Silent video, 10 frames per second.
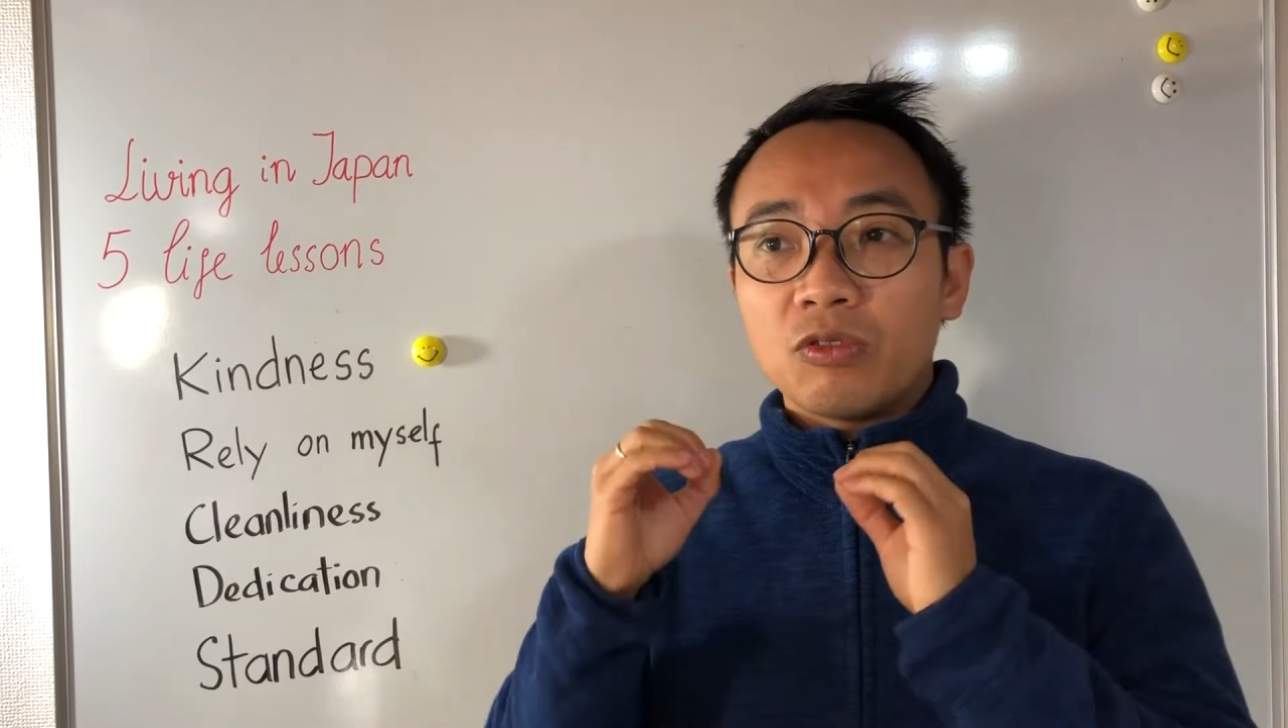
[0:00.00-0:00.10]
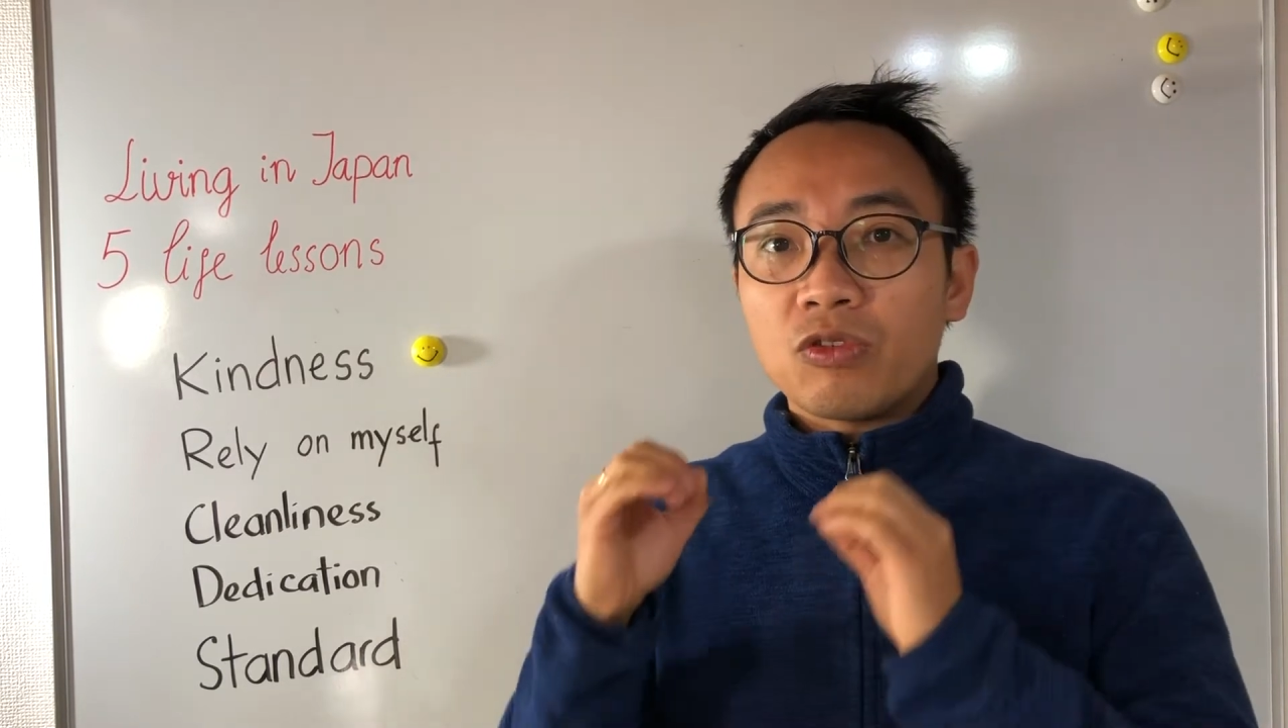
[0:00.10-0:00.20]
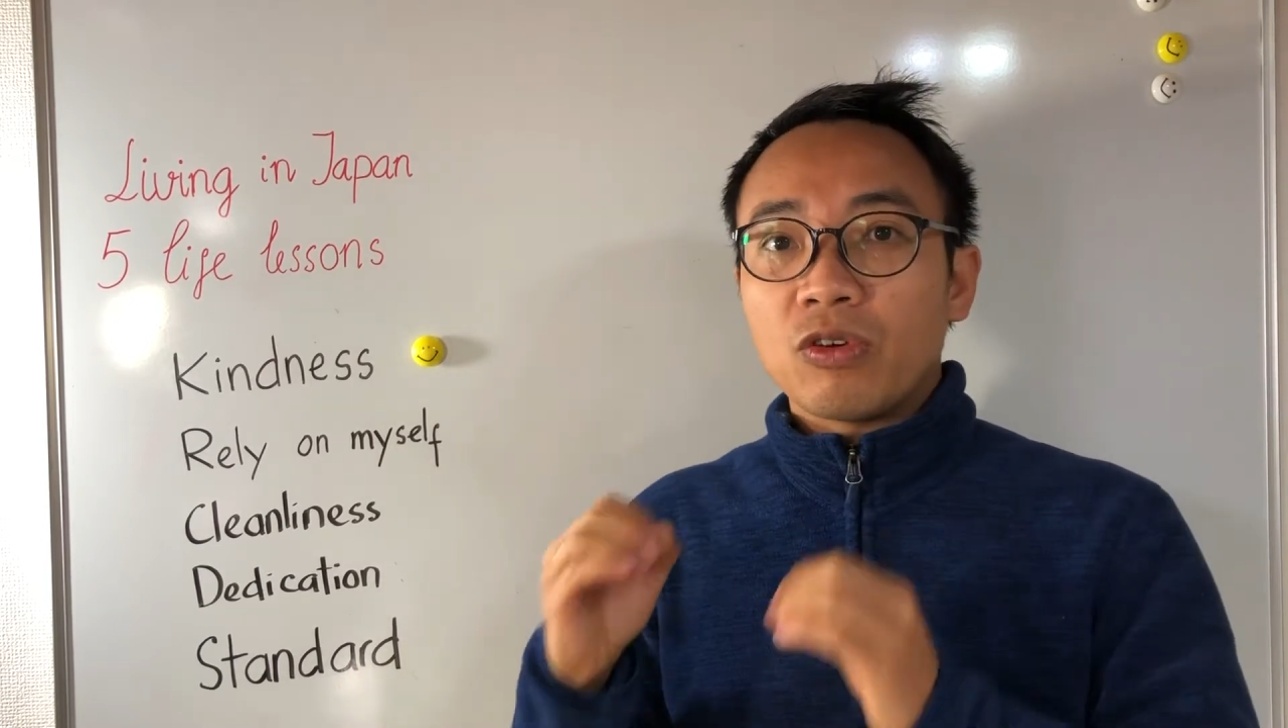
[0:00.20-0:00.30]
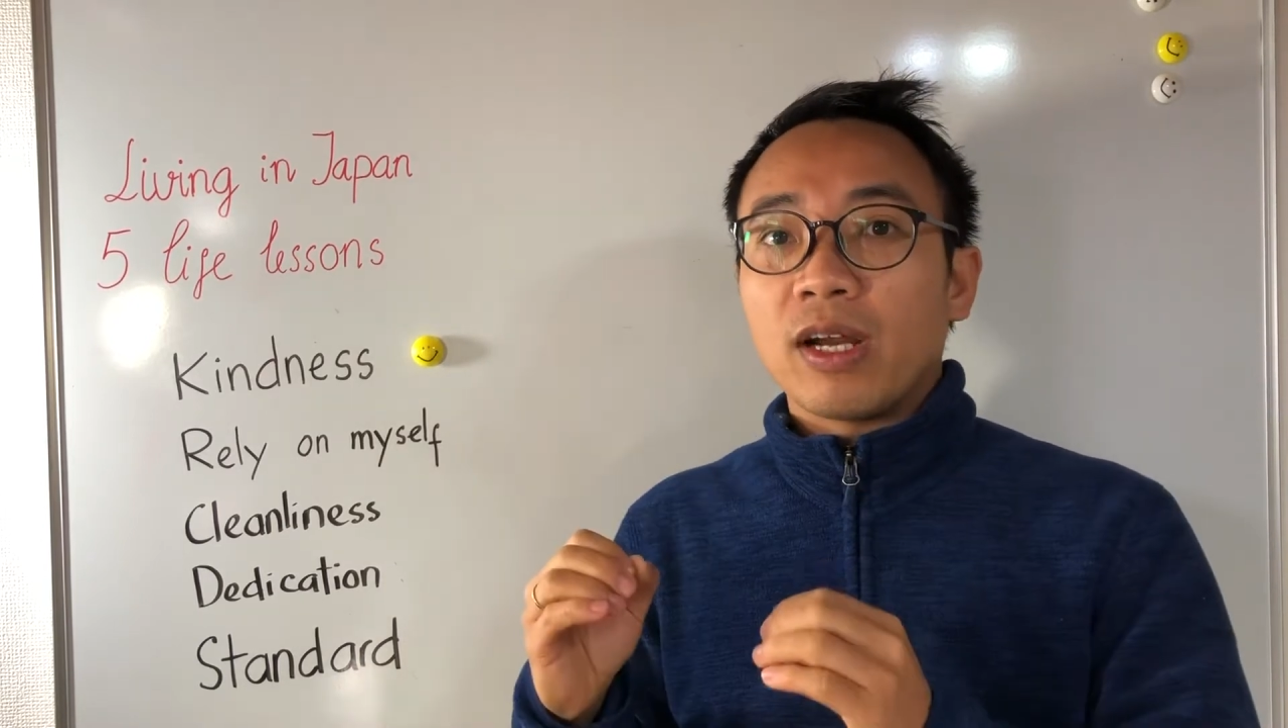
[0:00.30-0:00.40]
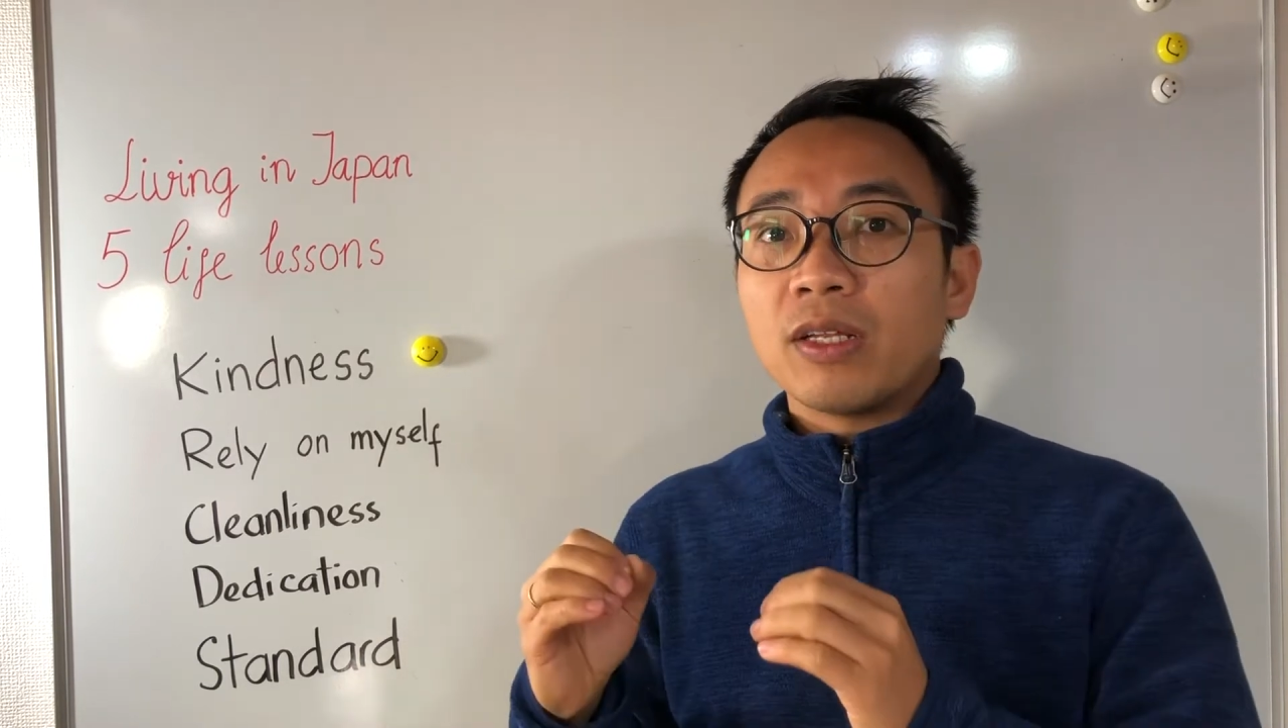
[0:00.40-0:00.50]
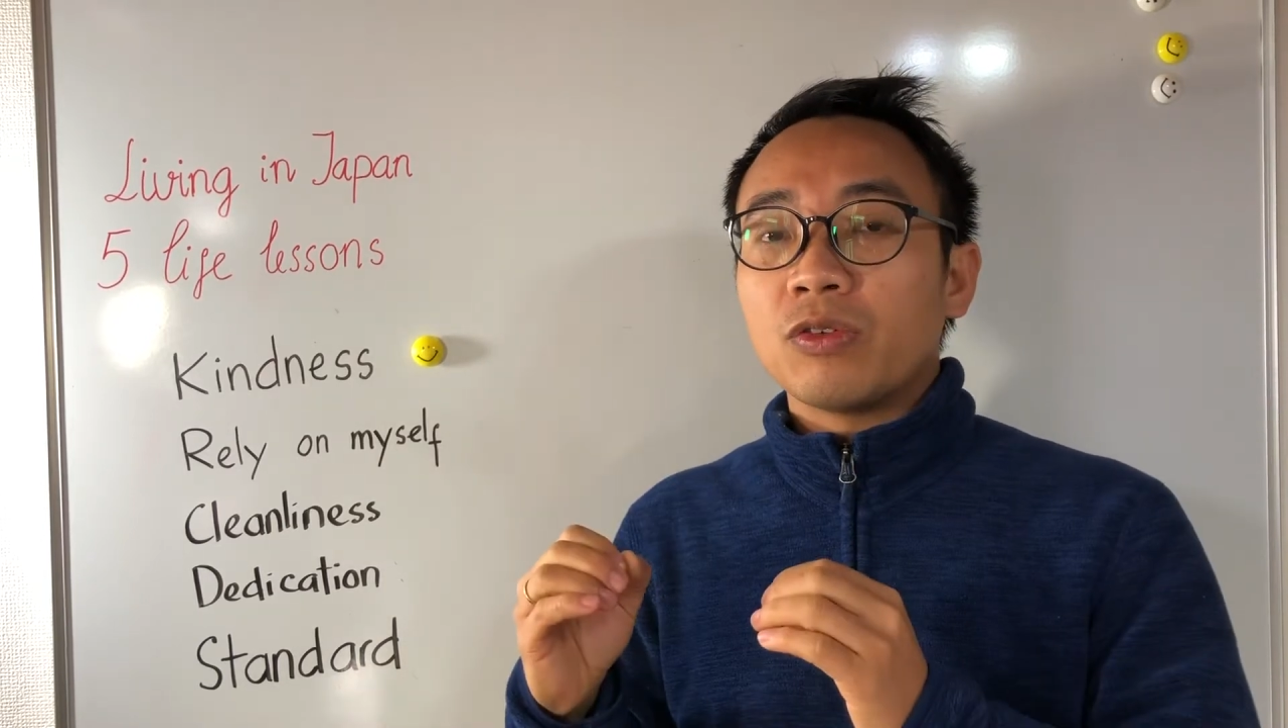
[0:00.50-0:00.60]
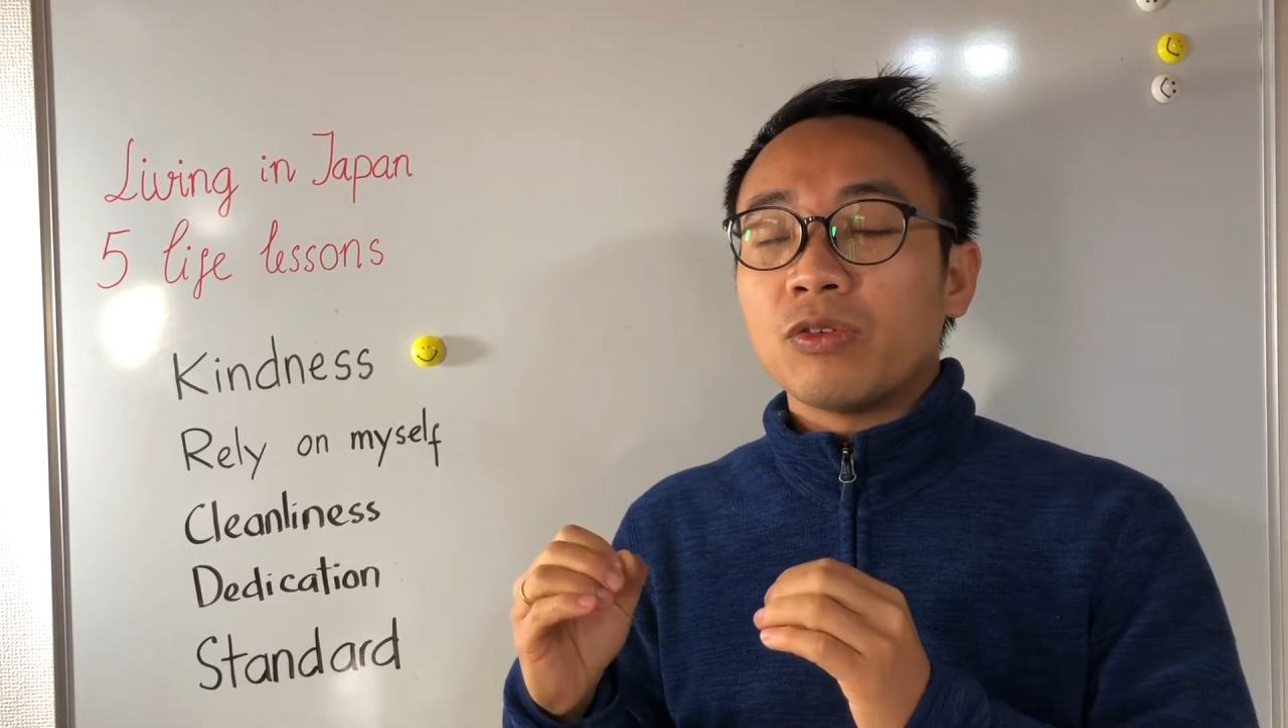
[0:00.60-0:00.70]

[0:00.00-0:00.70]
try